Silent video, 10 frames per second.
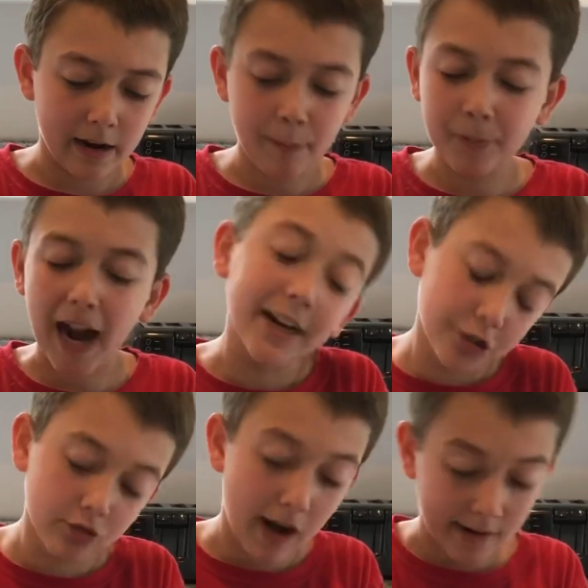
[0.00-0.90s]
but I
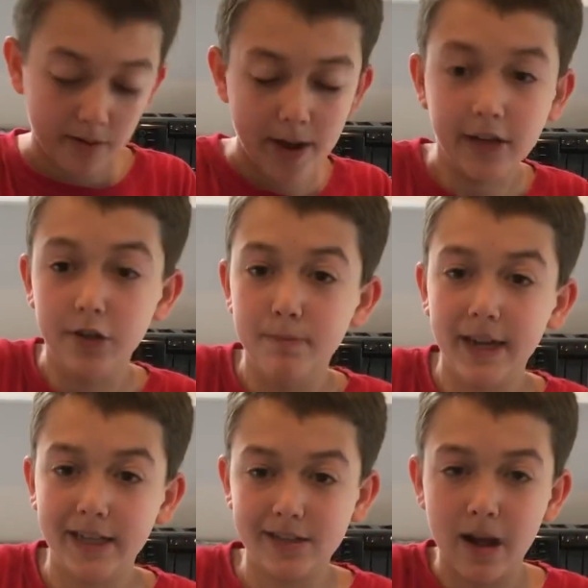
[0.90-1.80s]
do recommend you
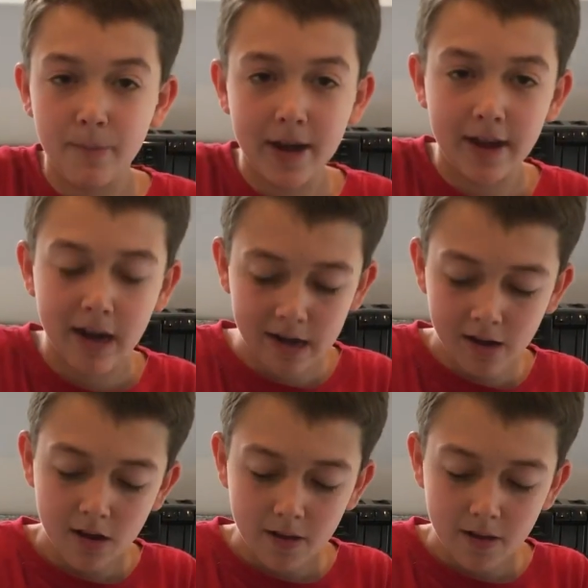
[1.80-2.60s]
mix them in